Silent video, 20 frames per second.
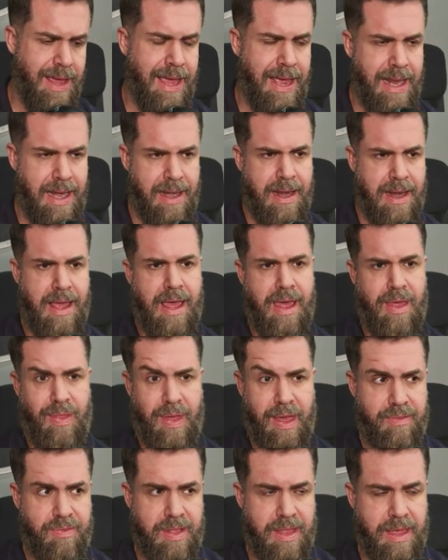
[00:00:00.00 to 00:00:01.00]
And
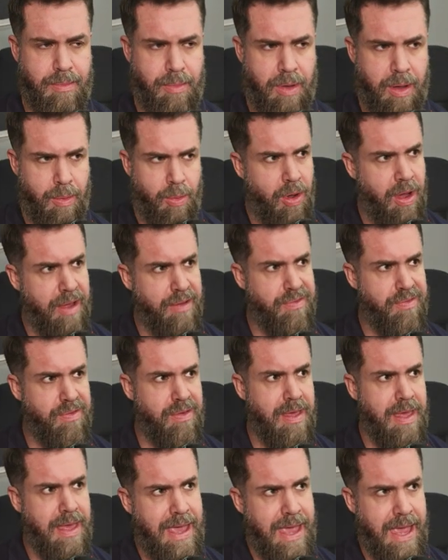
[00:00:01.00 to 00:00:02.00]
thankfully, wife
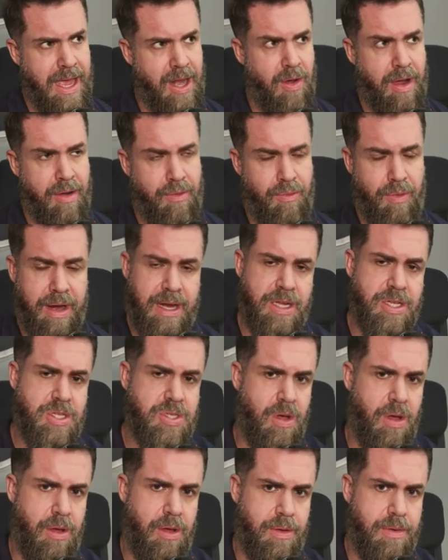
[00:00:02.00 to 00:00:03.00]
and I
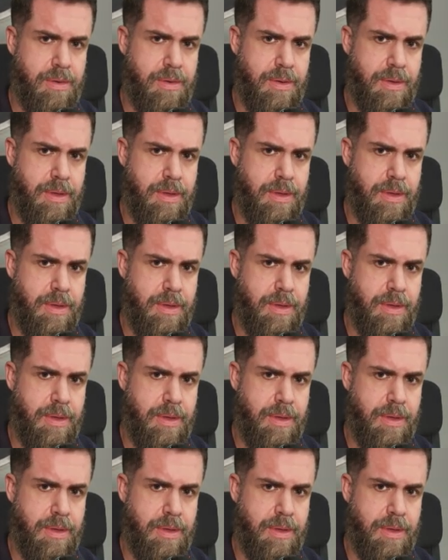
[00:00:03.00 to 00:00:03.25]
reconciled.